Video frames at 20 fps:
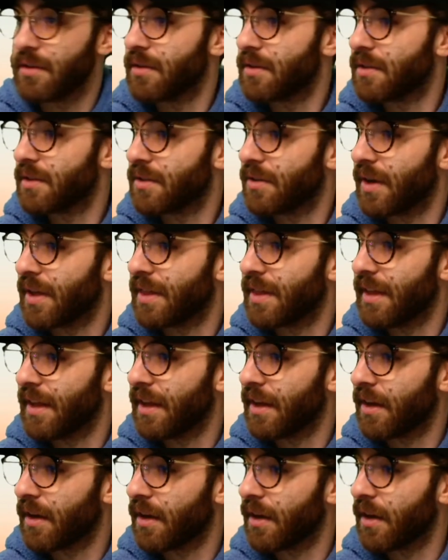so I
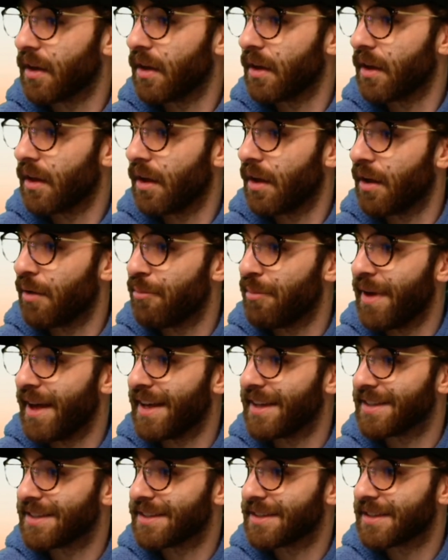think a
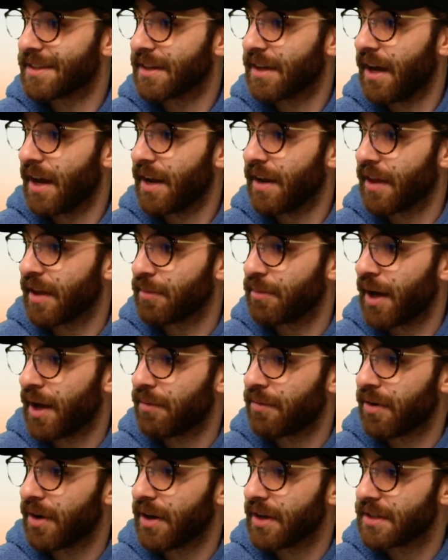mess, kind of like
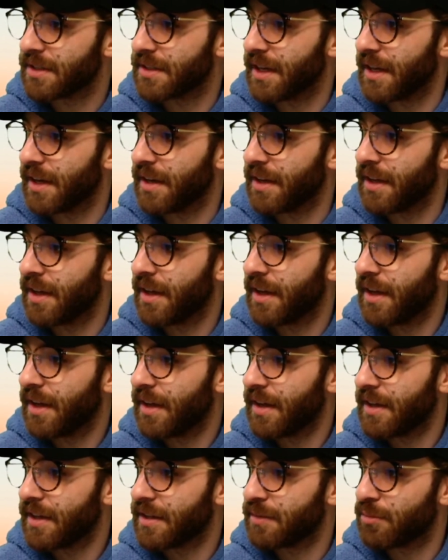Bob Ross said,
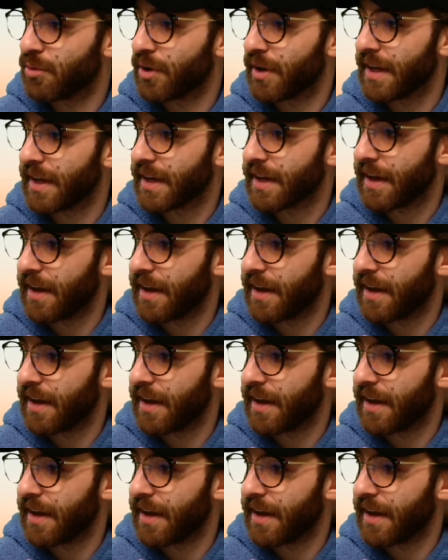is more like a